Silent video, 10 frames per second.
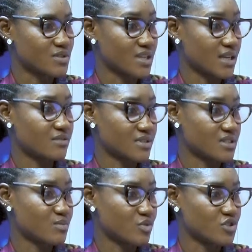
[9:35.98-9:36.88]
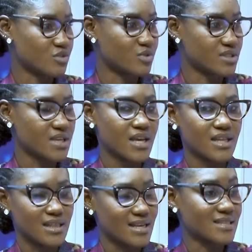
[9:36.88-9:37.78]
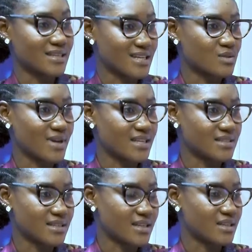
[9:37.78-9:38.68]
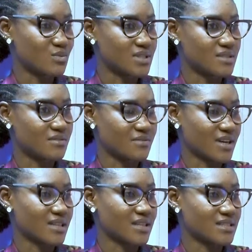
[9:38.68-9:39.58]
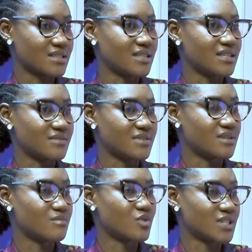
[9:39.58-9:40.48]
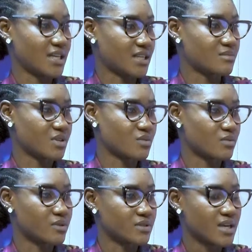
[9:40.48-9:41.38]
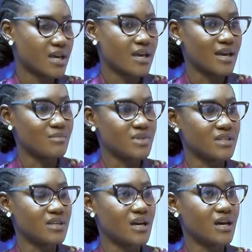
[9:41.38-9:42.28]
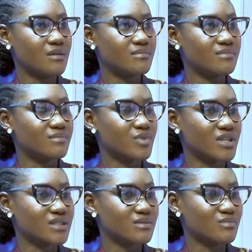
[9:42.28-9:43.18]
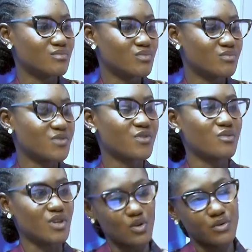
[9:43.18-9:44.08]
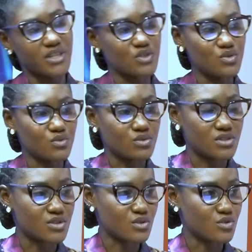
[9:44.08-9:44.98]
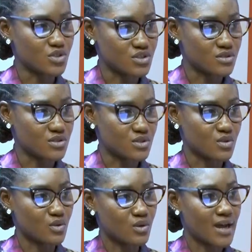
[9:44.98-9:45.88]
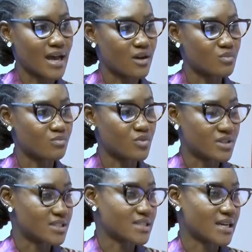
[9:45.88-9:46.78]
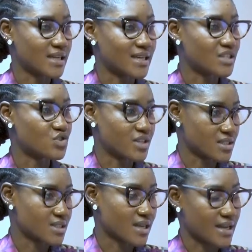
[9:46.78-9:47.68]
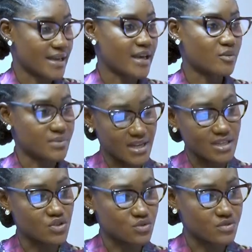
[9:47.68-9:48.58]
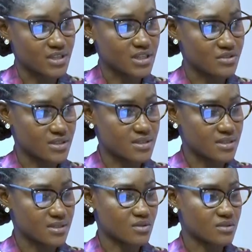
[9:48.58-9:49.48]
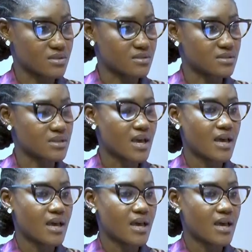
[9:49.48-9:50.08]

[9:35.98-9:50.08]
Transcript: kind of exposure, but and that's why I started with the fact that they live in a more dynamic world. I mean, but before we go into the solutions or how mothers can help their children address these concerns,